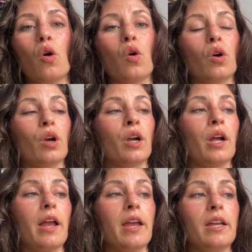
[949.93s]
or
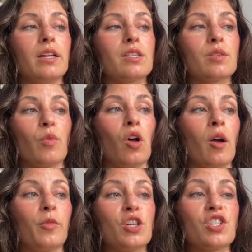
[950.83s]
a small
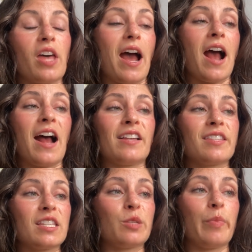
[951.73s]
operation that has
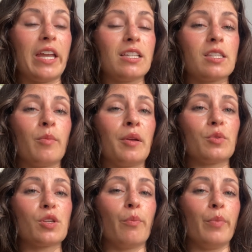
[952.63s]
the space to be able
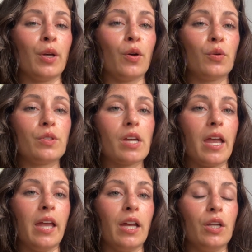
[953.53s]
to build
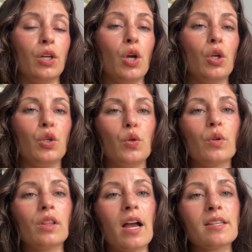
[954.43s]
and
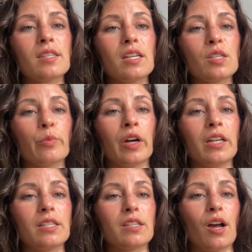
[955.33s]
utilize this, but
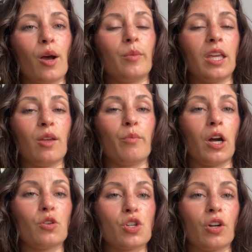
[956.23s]
is not making
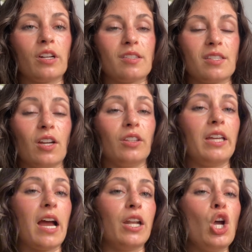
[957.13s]
biochar necessarily
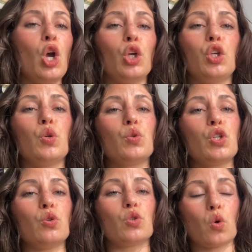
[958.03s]
at huge
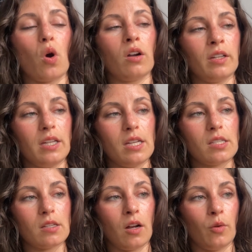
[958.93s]

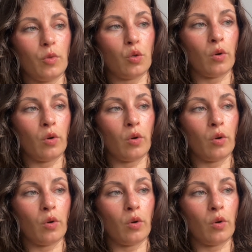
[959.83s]
quantities with